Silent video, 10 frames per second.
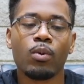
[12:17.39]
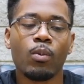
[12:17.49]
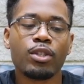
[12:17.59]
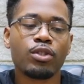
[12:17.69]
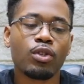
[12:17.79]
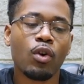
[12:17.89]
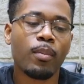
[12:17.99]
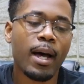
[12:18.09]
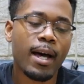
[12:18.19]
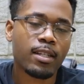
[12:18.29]
Once you go
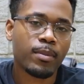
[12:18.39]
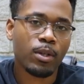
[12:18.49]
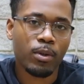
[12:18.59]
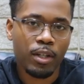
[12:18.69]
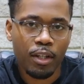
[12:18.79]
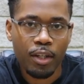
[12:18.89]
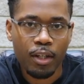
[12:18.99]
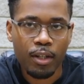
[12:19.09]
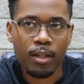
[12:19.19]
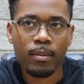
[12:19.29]
past Bitcoin and
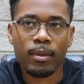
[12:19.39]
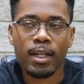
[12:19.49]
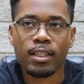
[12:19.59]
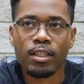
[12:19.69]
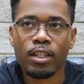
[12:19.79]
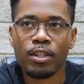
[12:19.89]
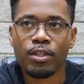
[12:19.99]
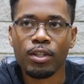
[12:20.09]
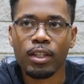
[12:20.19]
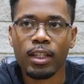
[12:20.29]
Ethereum, it's
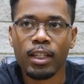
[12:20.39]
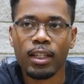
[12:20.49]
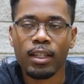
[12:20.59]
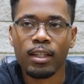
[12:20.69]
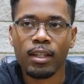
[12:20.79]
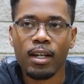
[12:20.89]
essentially